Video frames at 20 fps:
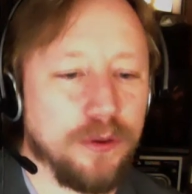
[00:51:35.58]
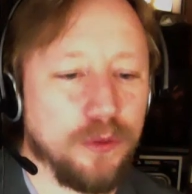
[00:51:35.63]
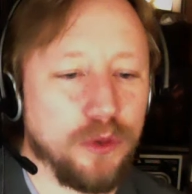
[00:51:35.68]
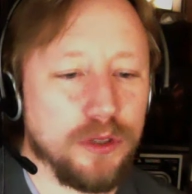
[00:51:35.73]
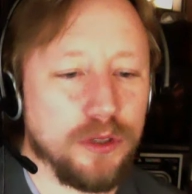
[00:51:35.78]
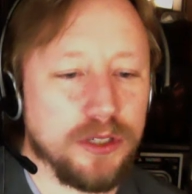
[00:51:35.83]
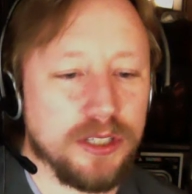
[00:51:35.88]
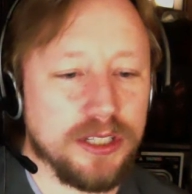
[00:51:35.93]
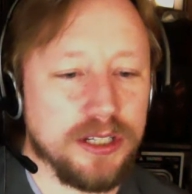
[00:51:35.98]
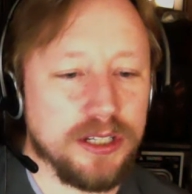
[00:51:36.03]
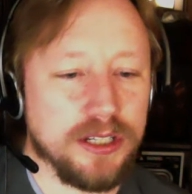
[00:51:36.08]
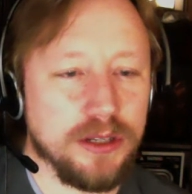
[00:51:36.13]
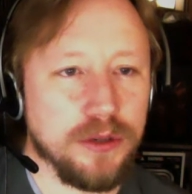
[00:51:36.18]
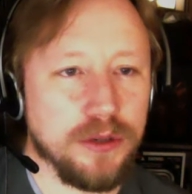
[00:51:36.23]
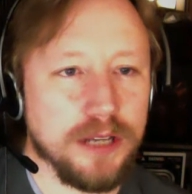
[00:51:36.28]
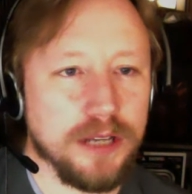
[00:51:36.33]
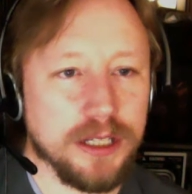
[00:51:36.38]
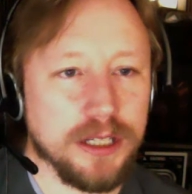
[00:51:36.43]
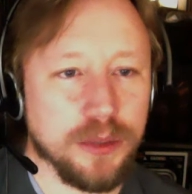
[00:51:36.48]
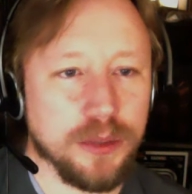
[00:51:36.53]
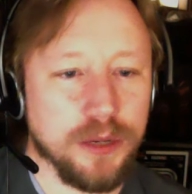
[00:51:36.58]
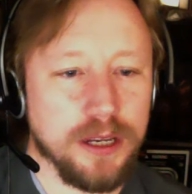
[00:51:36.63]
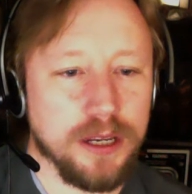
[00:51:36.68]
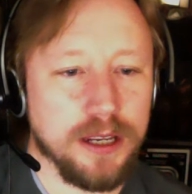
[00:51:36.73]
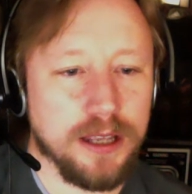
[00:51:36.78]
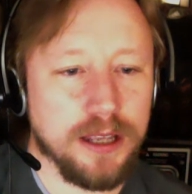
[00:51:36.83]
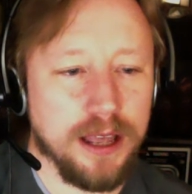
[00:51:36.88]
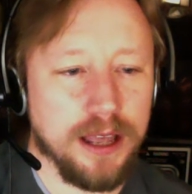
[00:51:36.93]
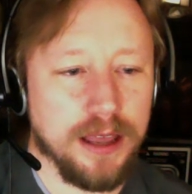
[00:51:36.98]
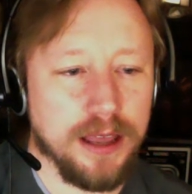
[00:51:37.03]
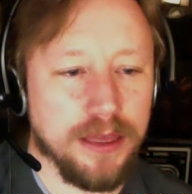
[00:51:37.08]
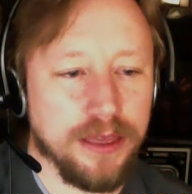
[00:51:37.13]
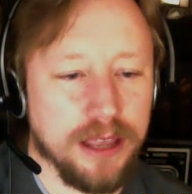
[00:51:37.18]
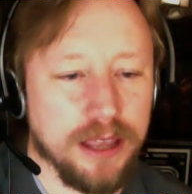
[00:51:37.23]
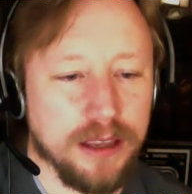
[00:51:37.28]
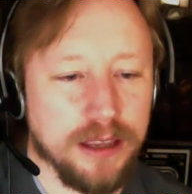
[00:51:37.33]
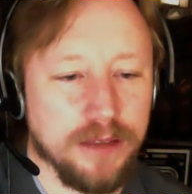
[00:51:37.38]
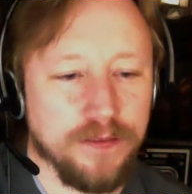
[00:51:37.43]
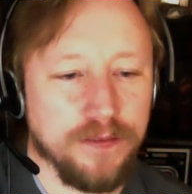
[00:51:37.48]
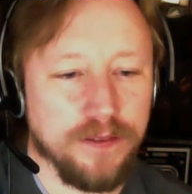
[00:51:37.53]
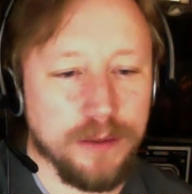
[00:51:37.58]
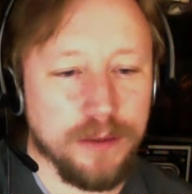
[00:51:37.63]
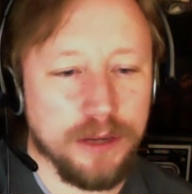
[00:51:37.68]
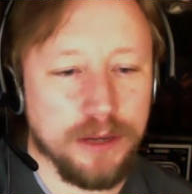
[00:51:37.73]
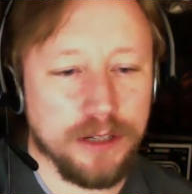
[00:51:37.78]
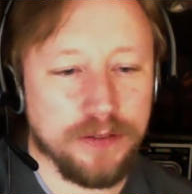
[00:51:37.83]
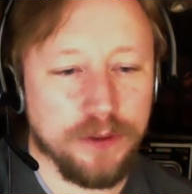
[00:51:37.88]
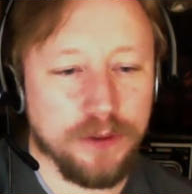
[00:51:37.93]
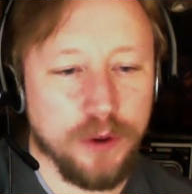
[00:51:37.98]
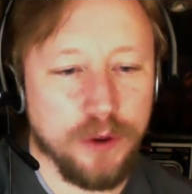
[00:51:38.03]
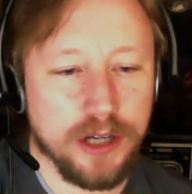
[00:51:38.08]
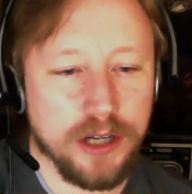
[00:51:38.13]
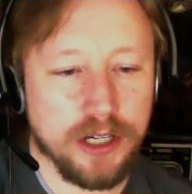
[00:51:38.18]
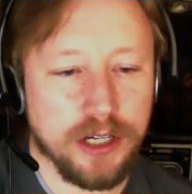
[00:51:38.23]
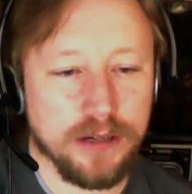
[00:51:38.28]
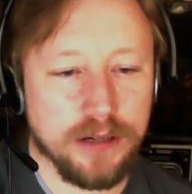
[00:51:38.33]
see you next week, and thank you very much for watching.